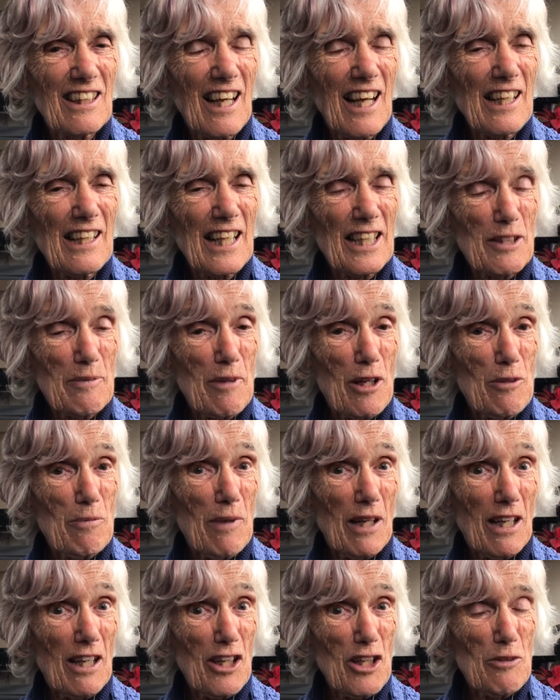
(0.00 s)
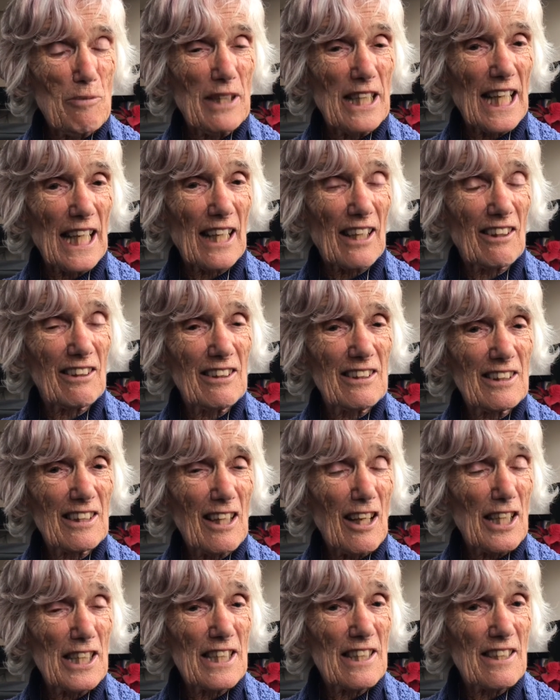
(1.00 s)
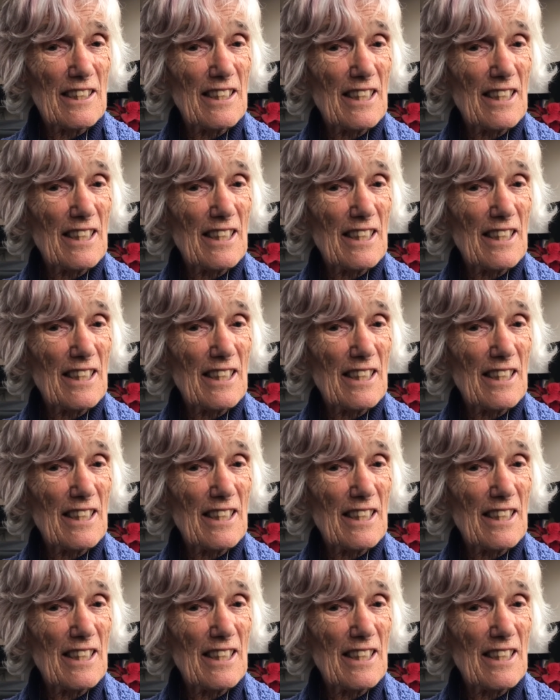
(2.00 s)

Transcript: I had a mobile home in England, and I